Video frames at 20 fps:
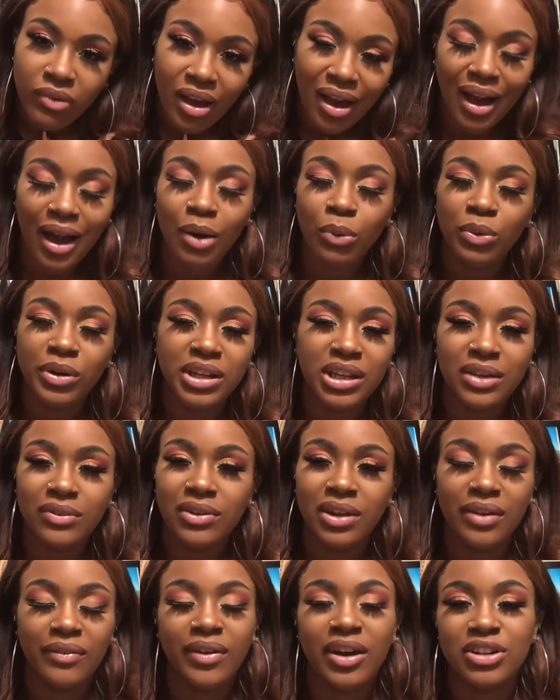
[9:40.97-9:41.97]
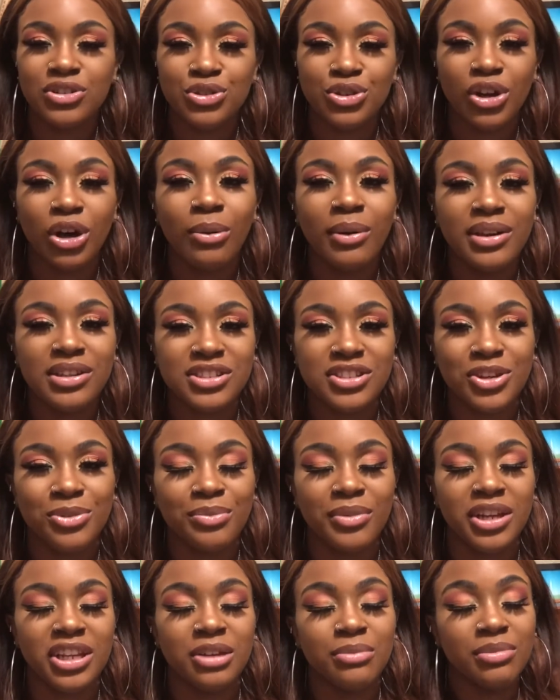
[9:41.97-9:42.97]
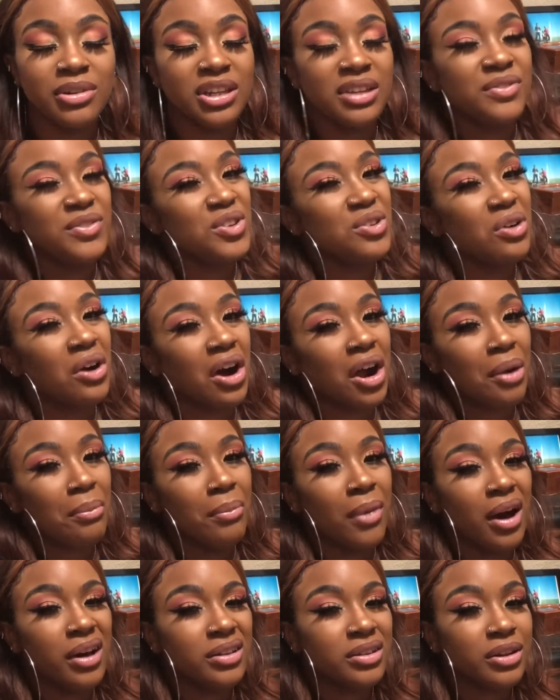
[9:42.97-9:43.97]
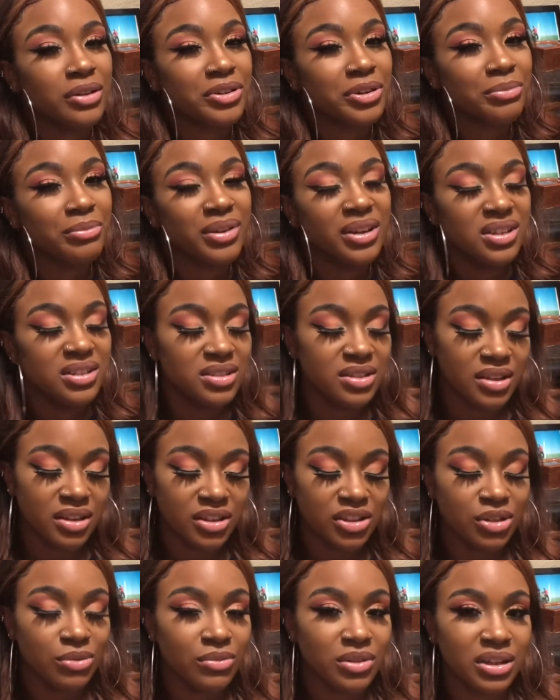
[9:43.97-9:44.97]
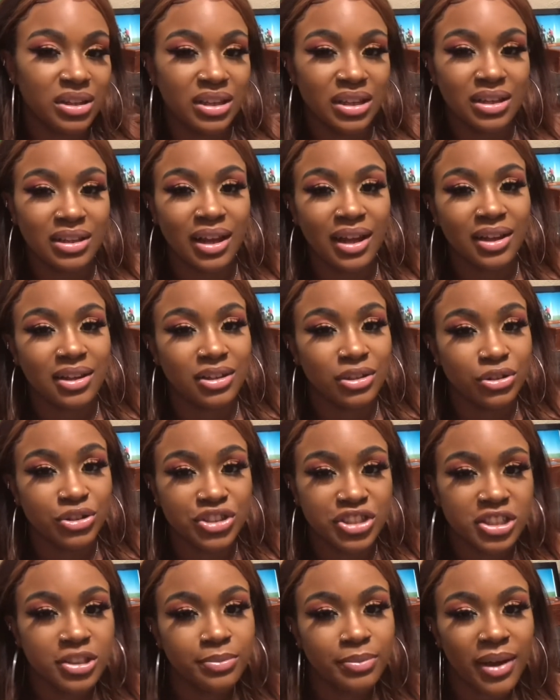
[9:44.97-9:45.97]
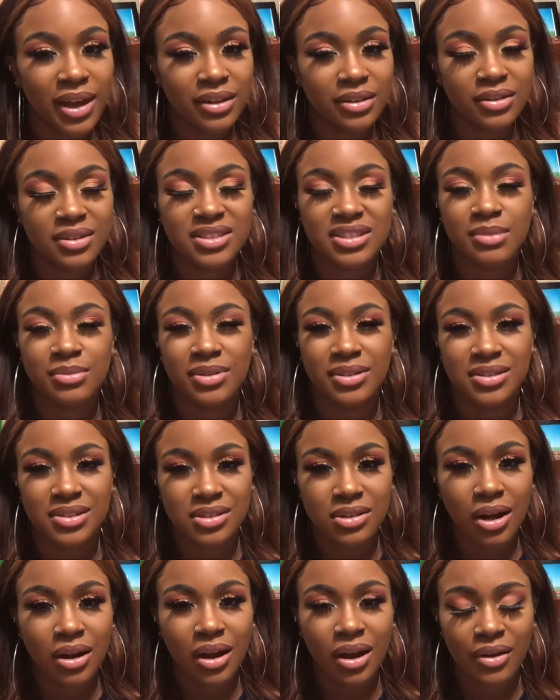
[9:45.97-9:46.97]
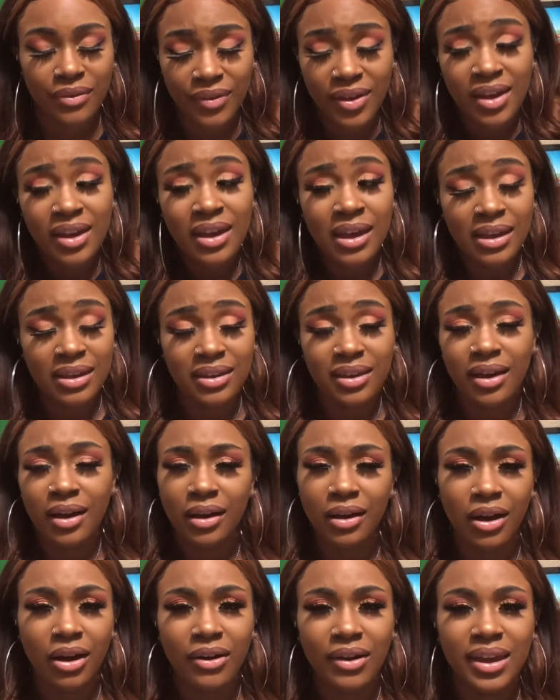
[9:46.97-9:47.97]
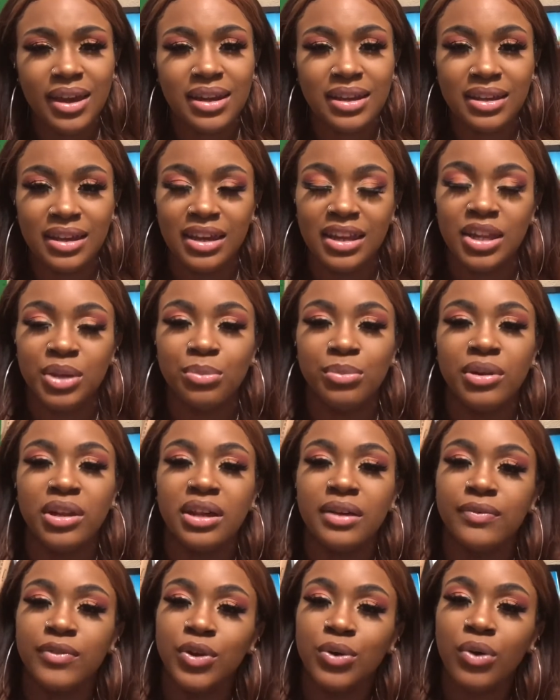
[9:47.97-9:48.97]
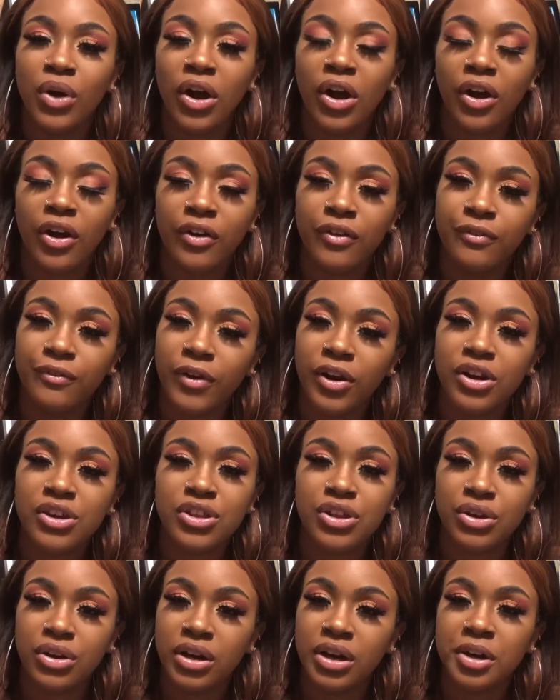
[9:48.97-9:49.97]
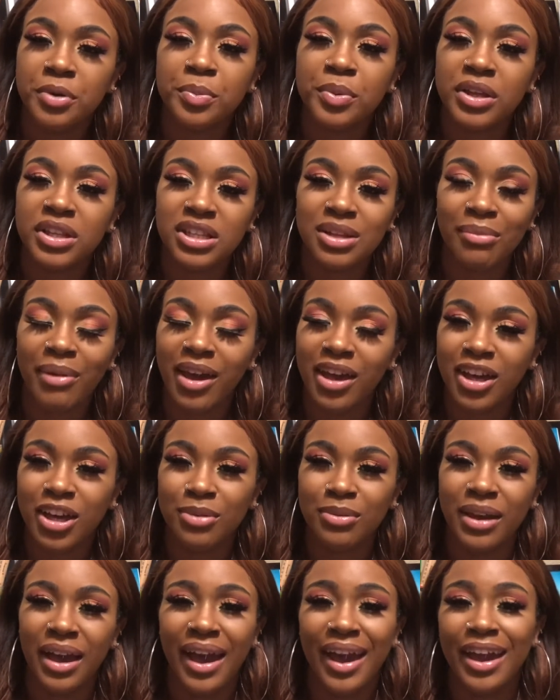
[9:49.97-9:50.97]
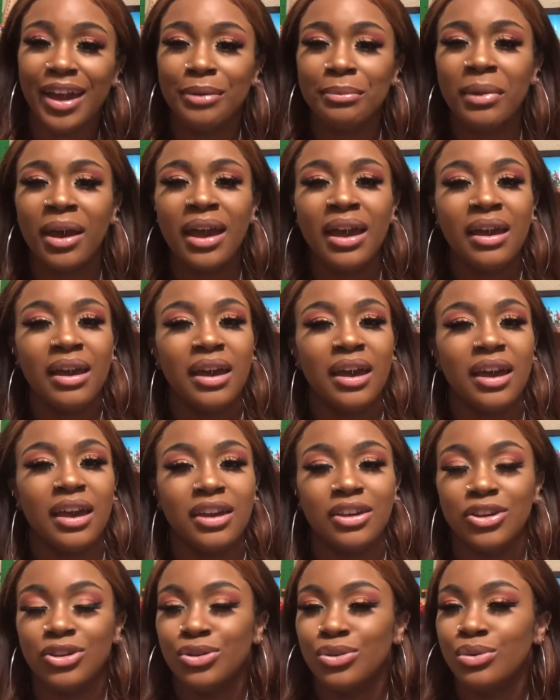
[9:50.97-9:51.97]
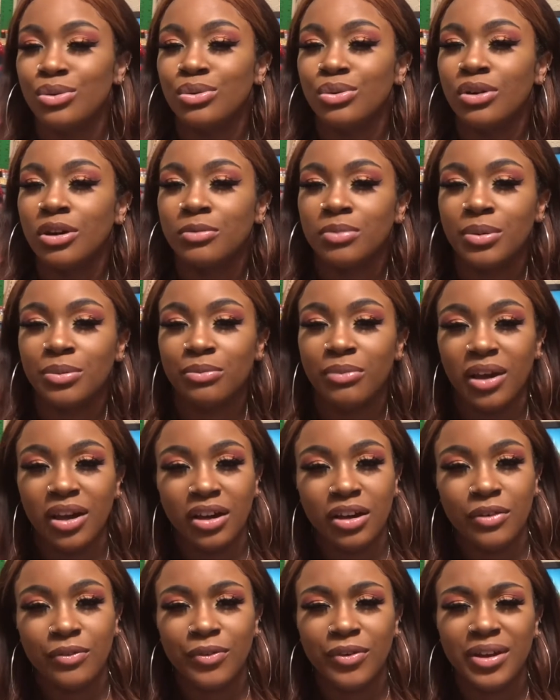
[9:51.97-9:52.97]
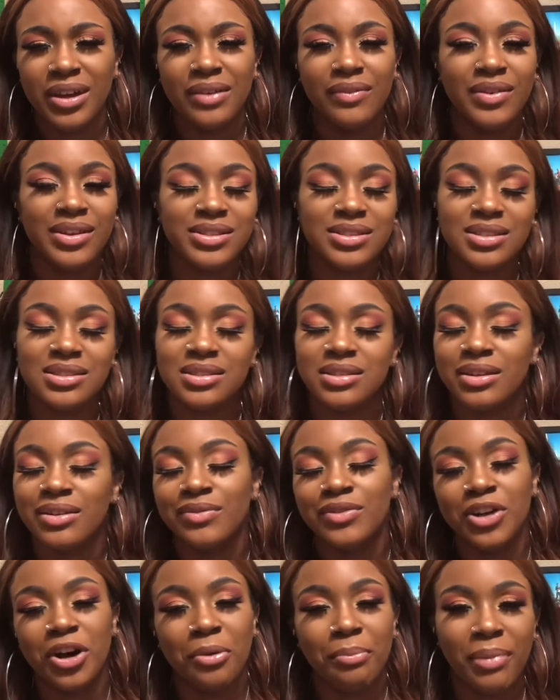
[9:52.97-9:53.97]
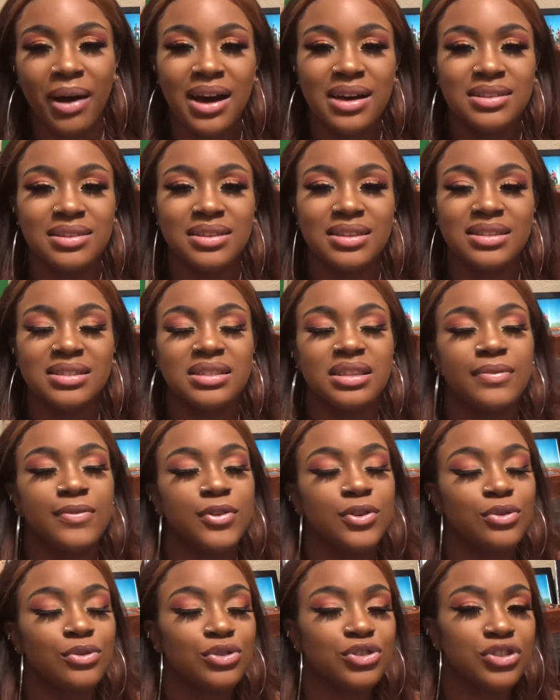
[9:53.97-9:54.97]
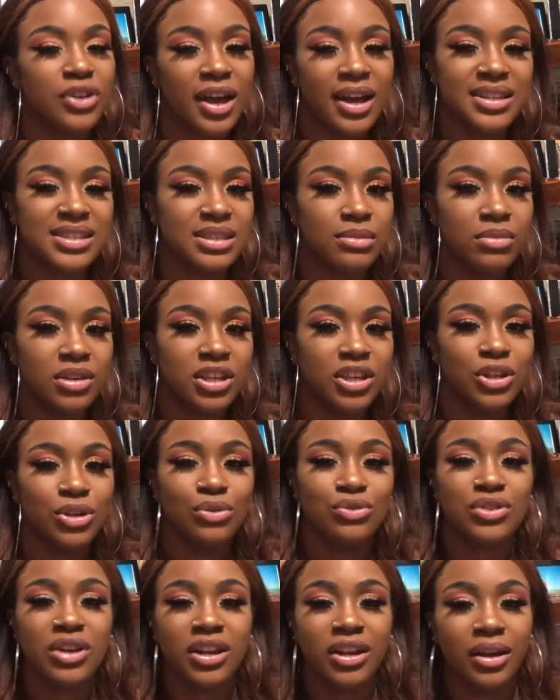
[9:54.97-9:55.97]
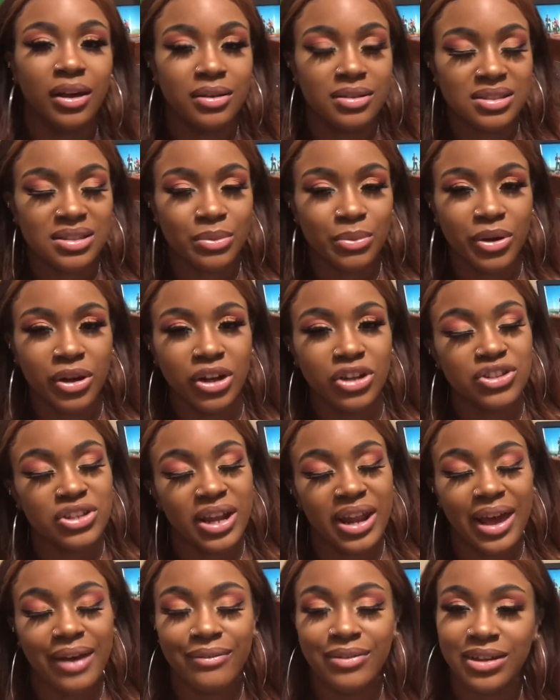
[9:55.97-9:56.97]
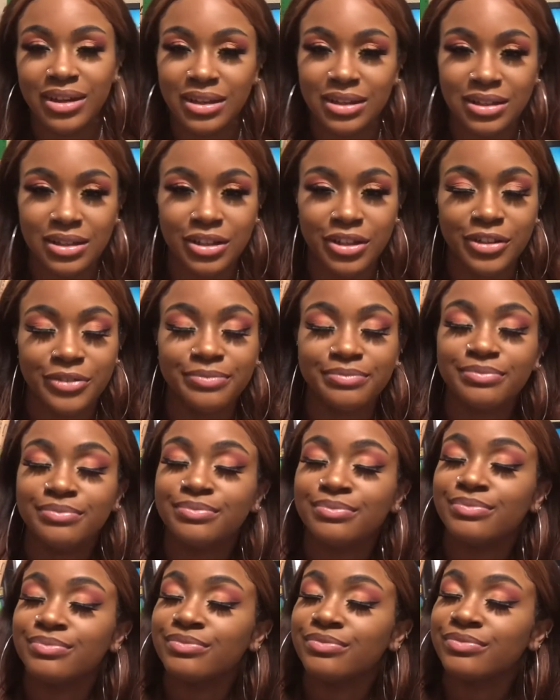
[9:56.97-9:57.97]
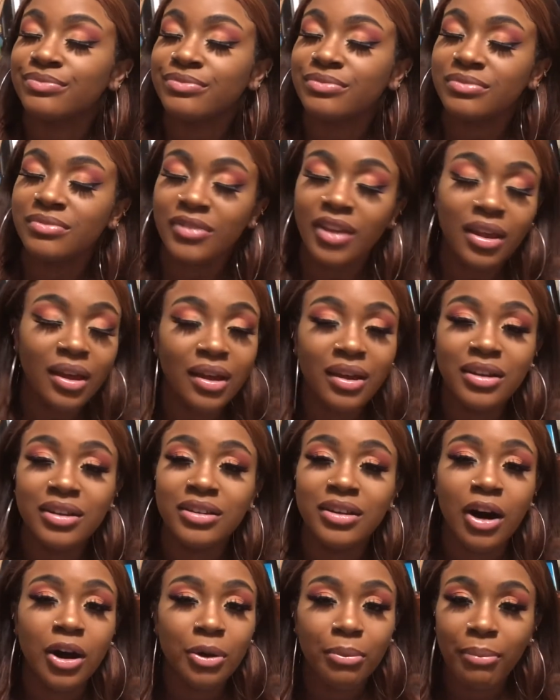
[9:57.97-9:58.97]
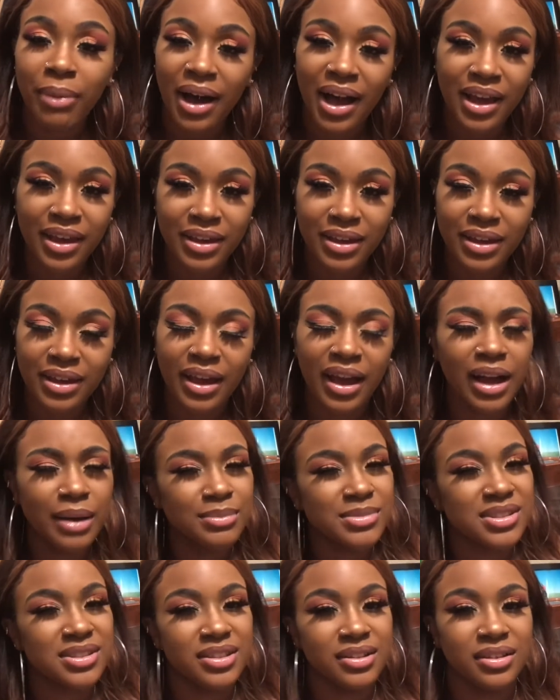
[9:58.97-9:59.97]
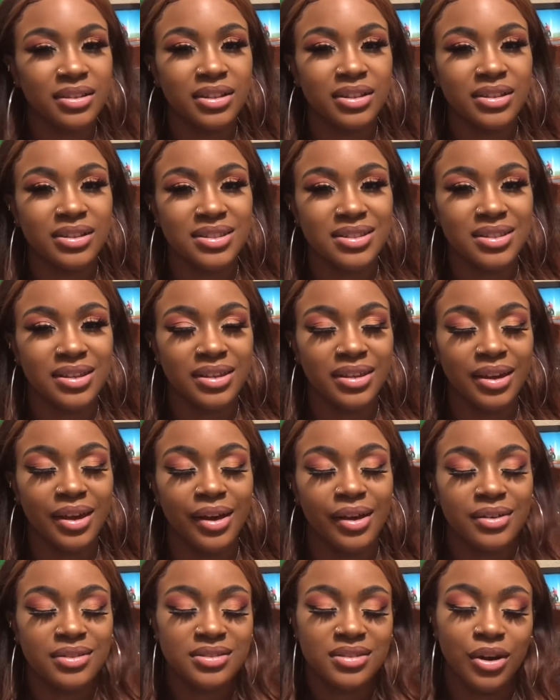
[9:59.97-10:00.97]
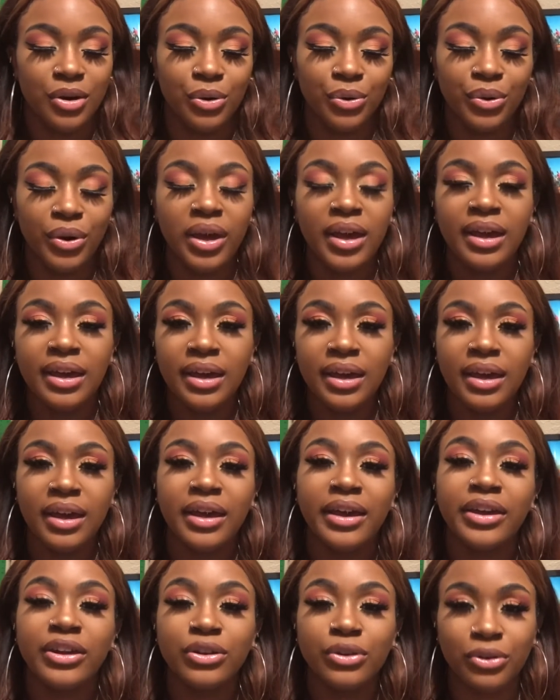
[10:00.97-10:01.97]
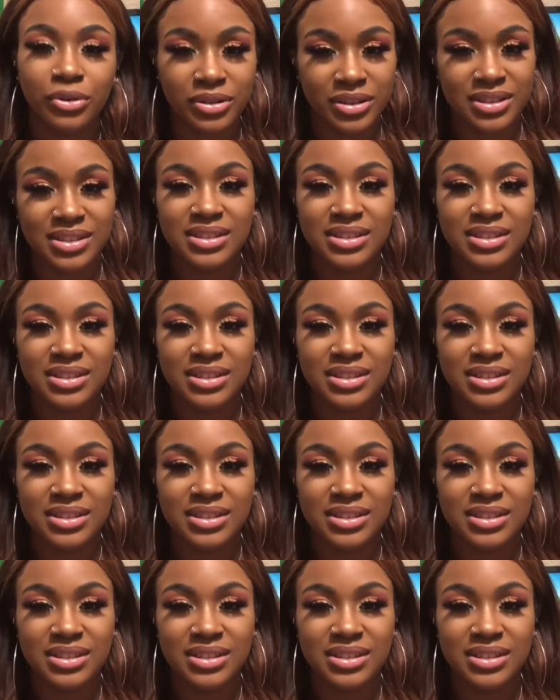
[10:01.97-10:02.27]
I wouldn't even advise you to go waste your money. But if you are balling on the budget and you want to get like a little cheap palette or something to start off, yeah, go ahead and get it. But if you are further up in the makeup game and you doing people makeup for events and stuff, don't buy this. If you're trying to be cute, trying to go somewhere, trying to have a good look, don't buy it. I'm still a little sick, y'all, so ignore the